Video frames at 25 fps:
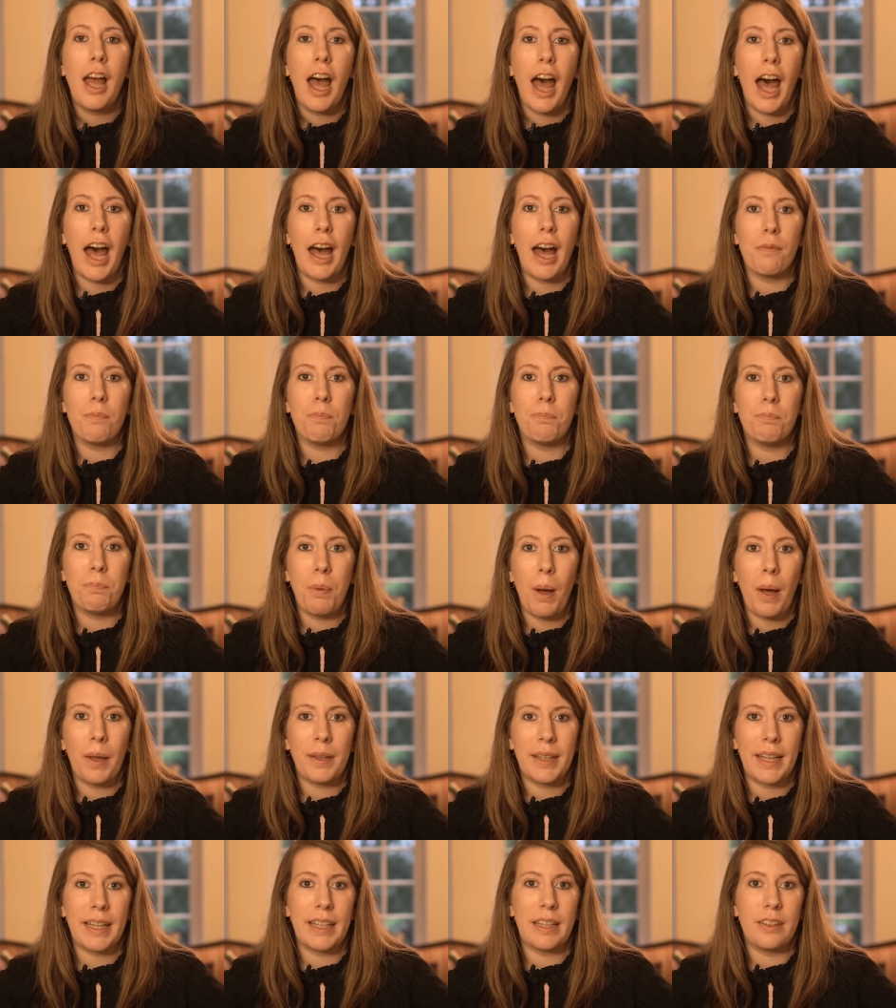um,
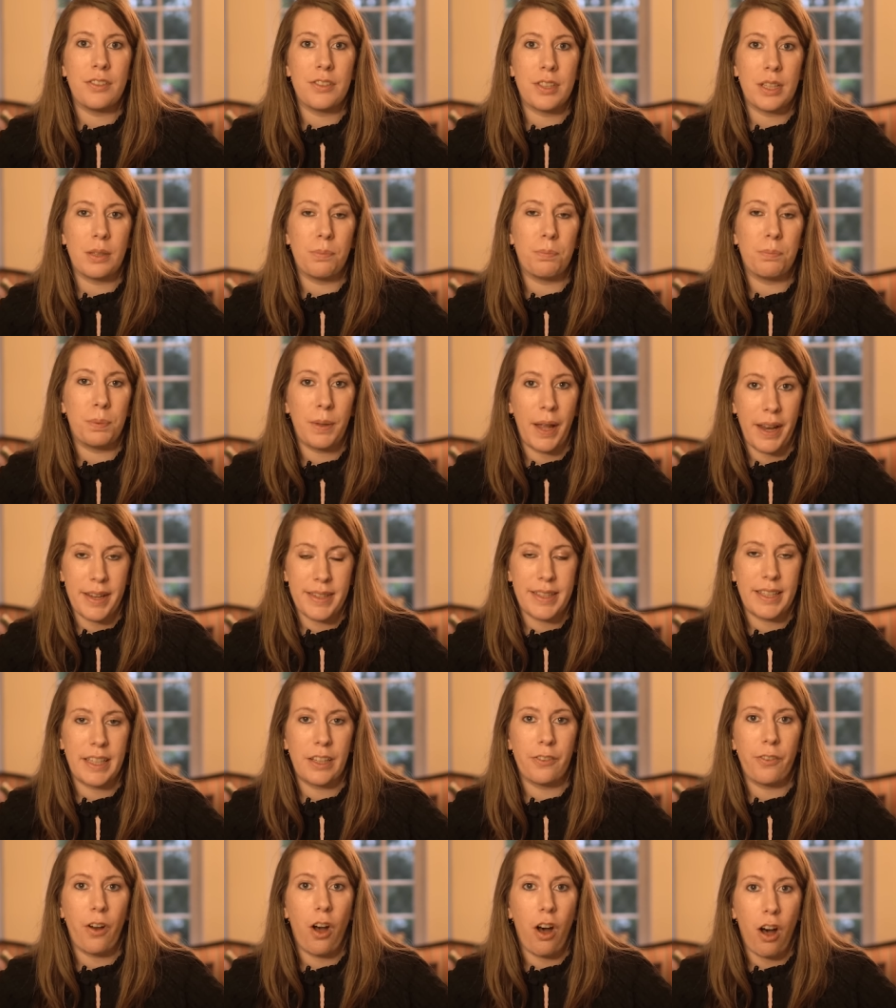but they can do
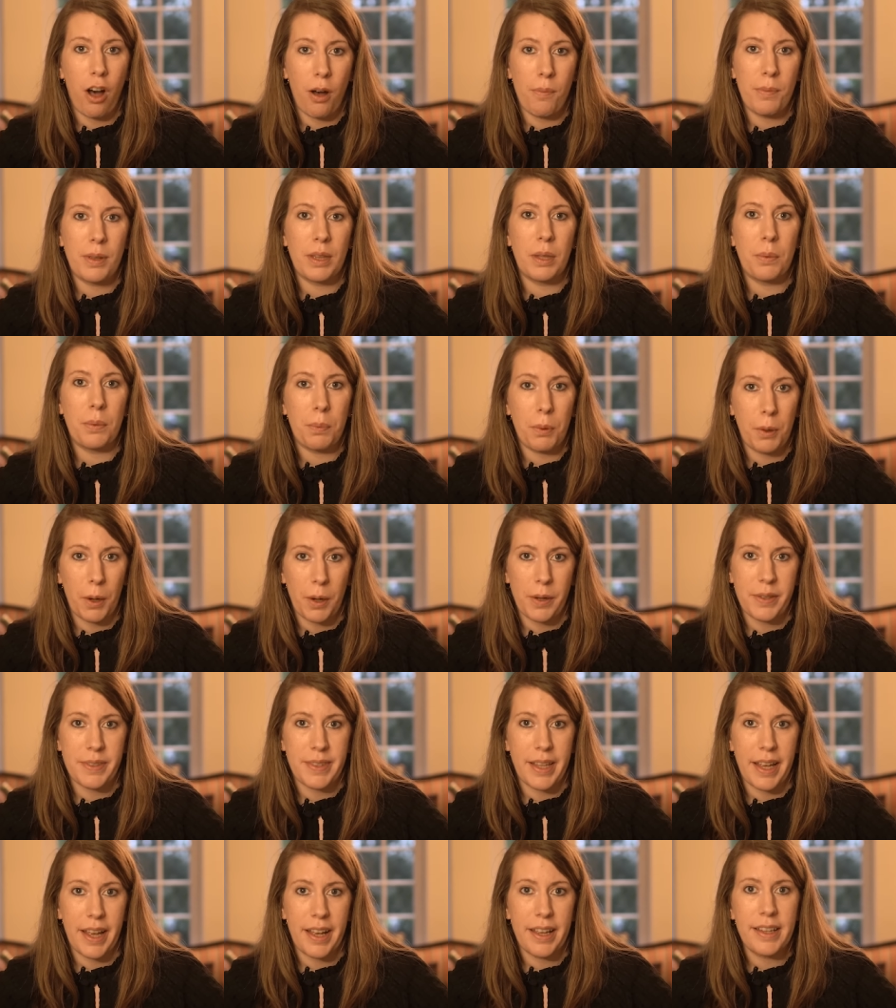plenty of harm in the
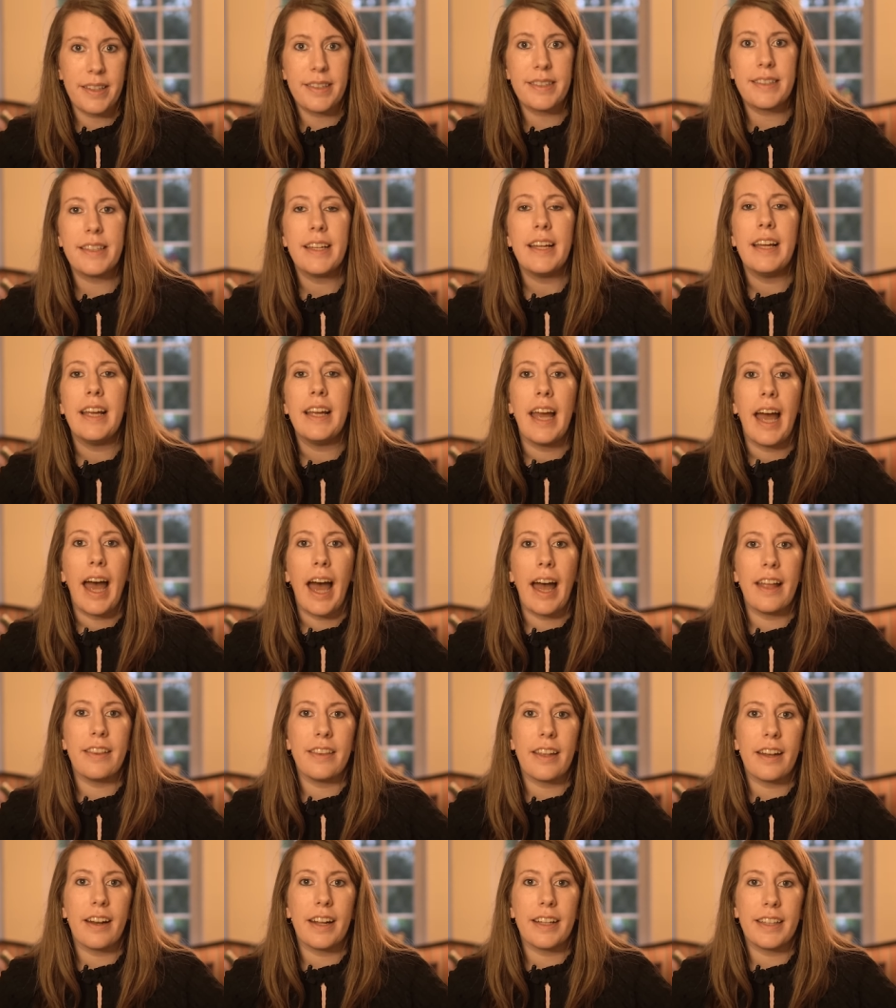process.
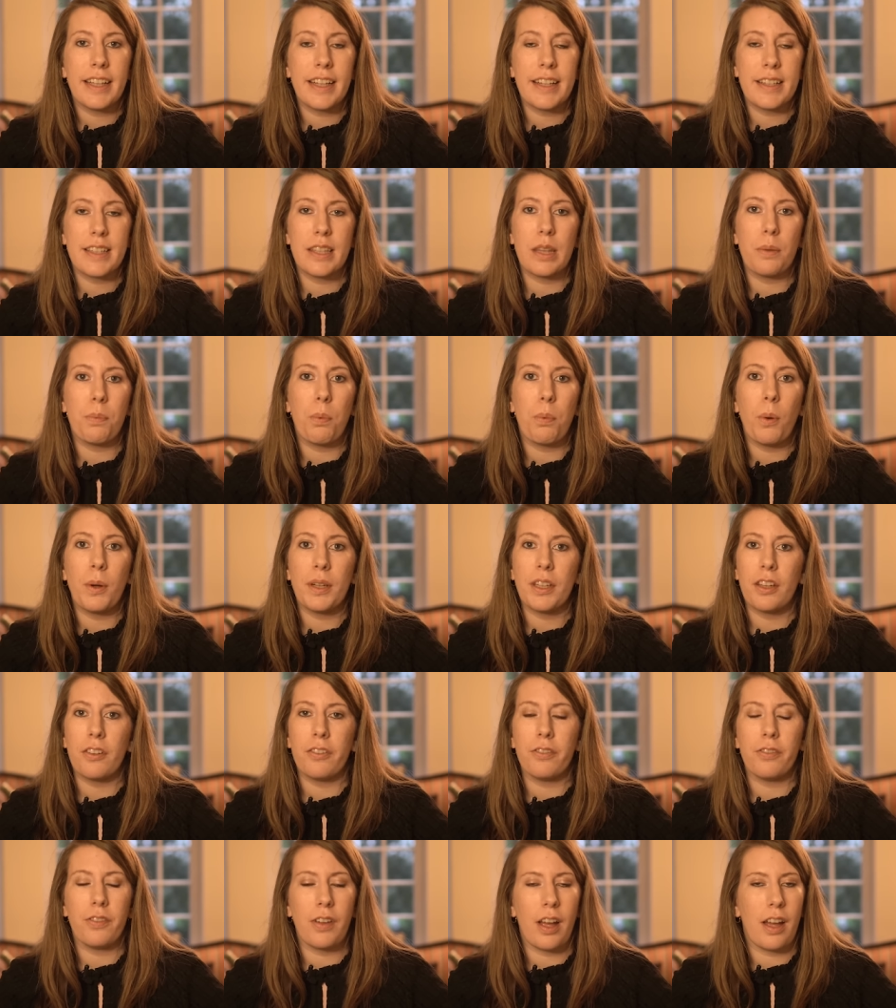And then I think to the point
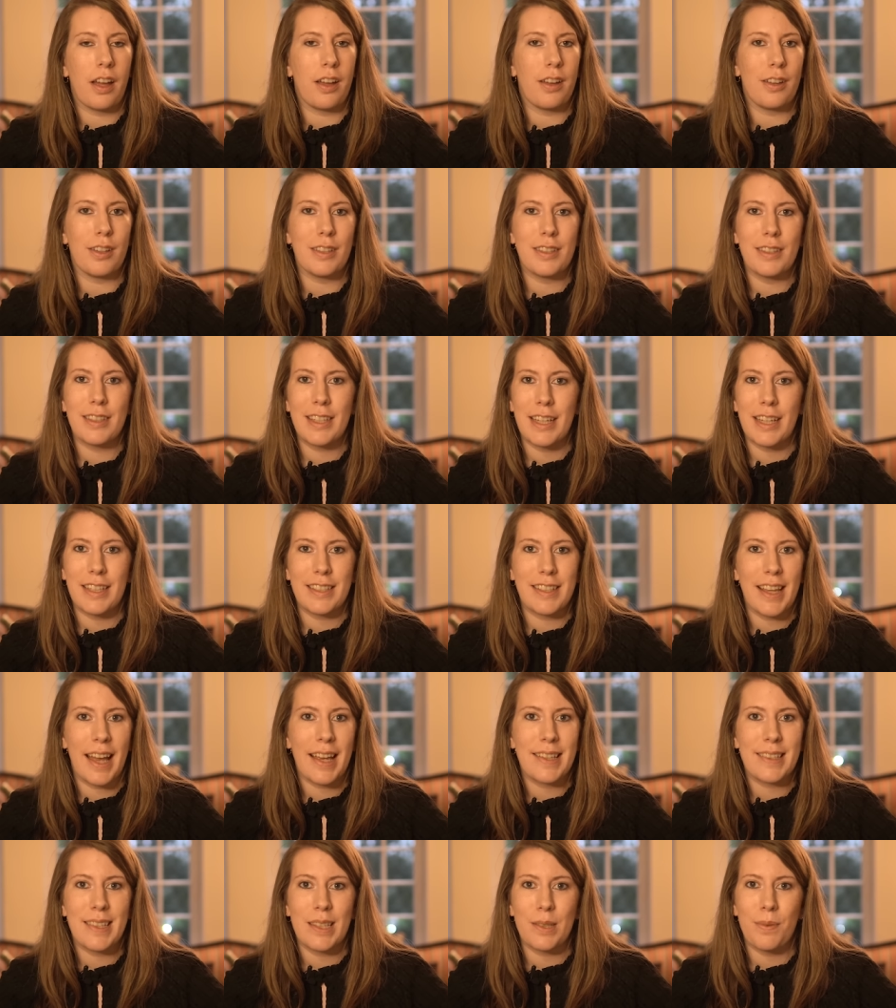of uh,
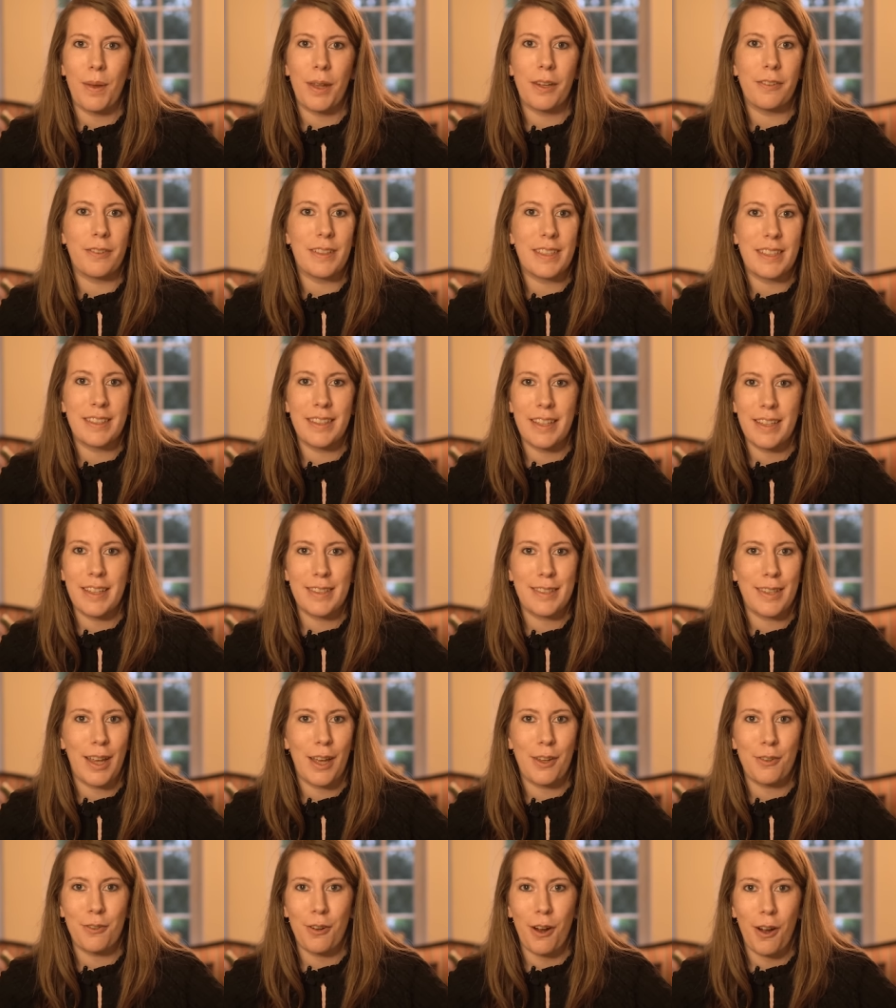successes, whether it's list
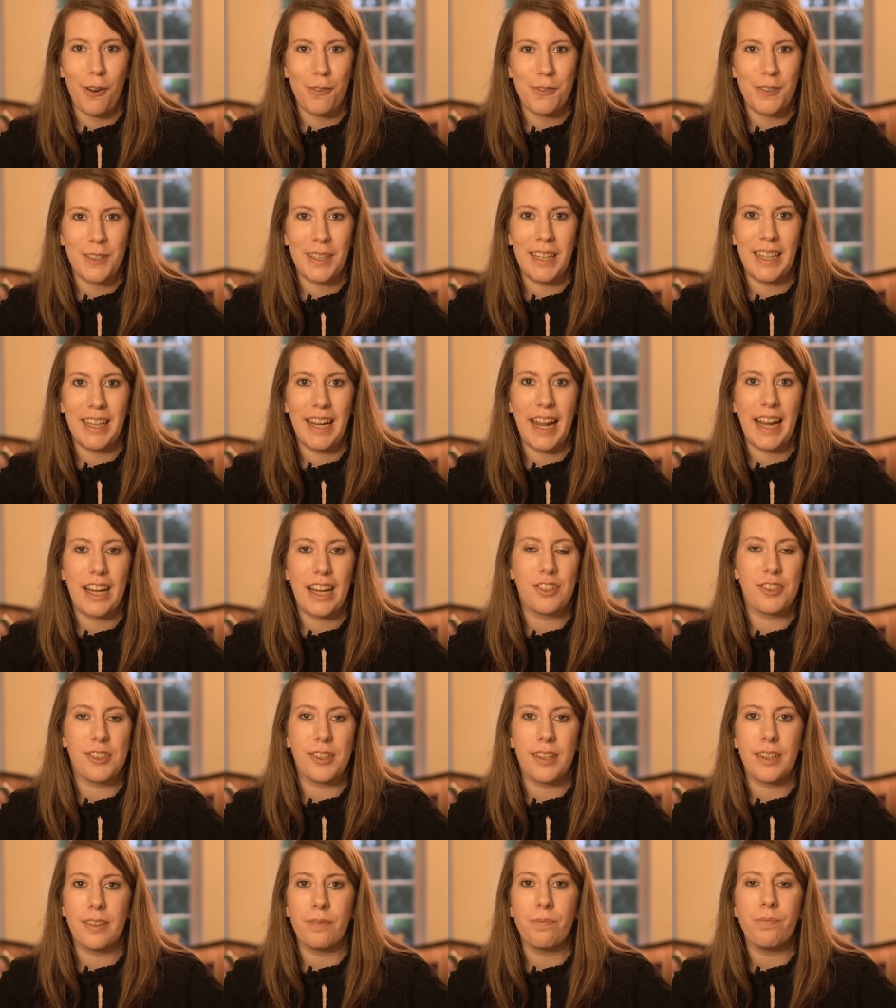side or after an
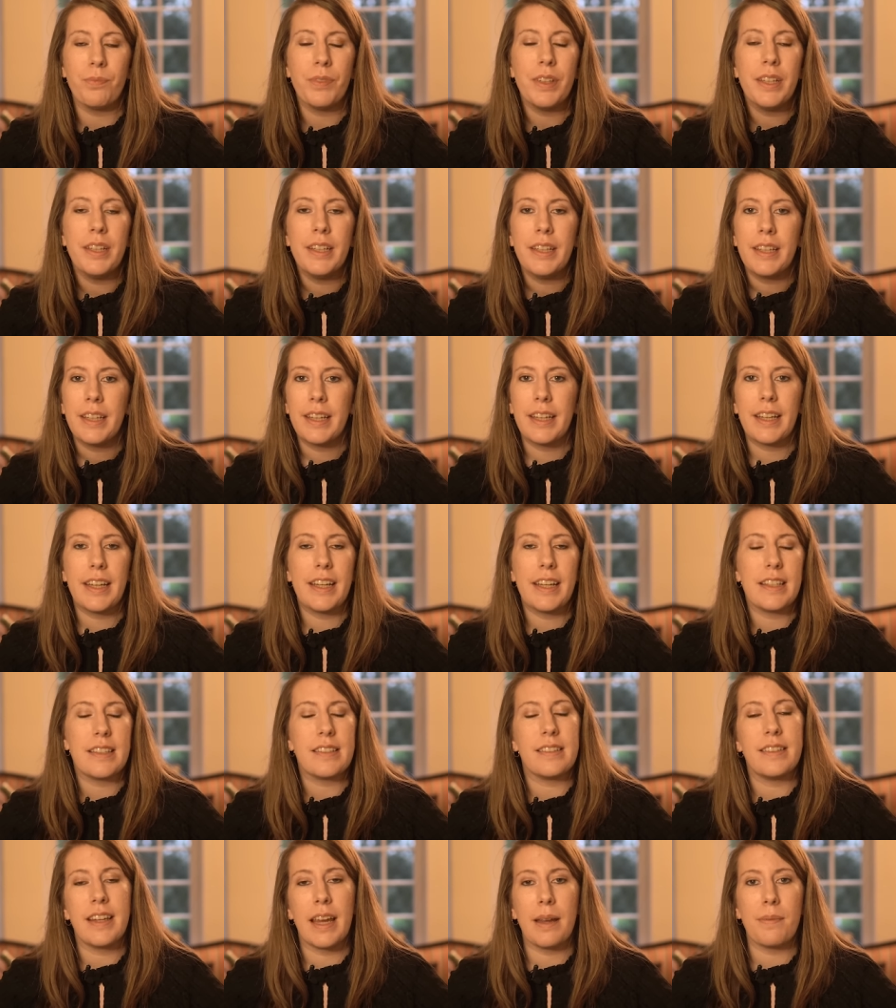election,
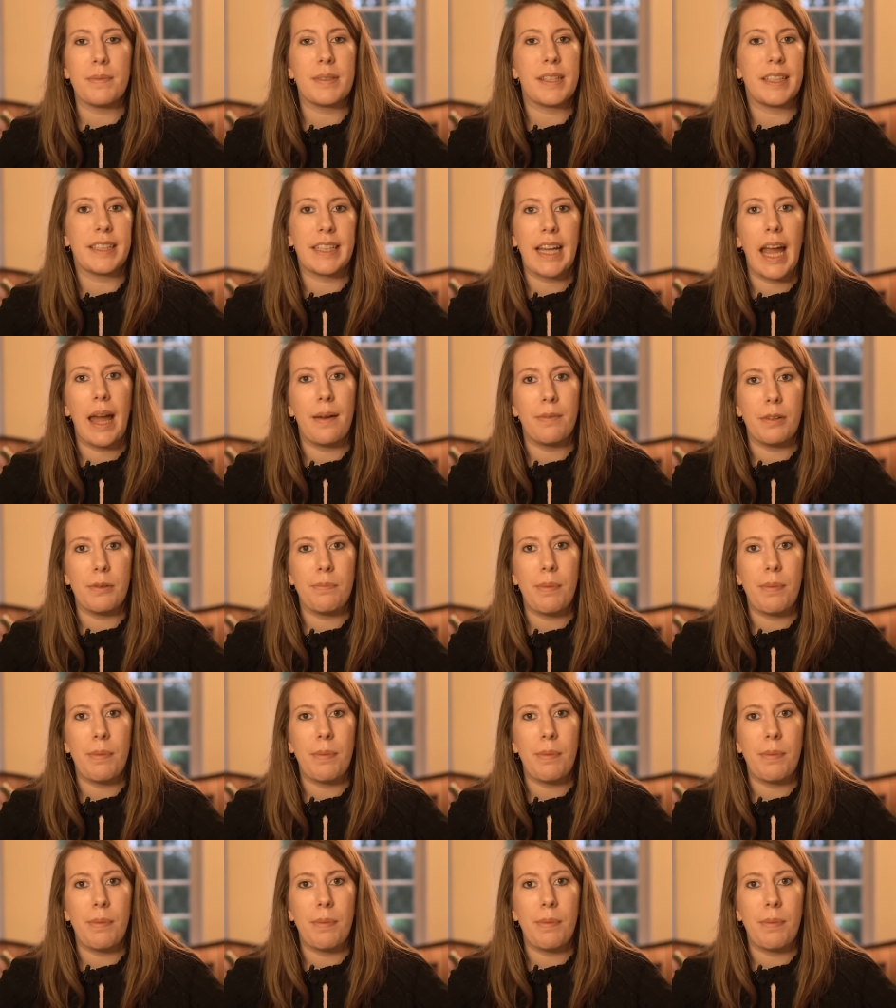is names like Kemi